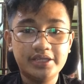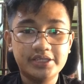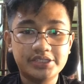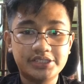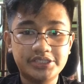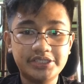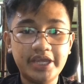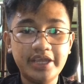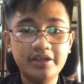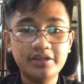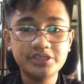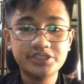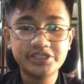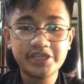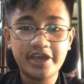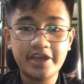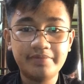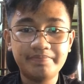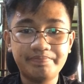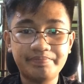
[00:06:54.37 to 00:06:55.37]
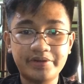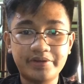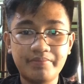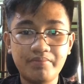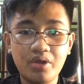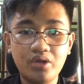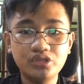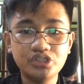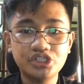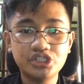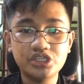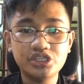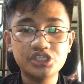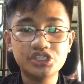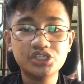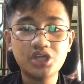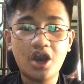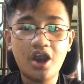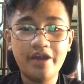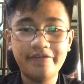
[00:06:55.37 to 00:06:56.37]
sales and
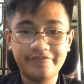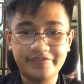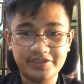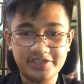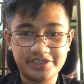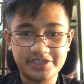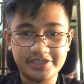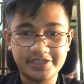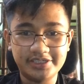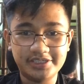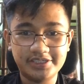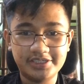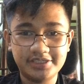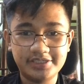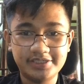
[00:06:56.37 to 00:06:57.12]
promotions officers.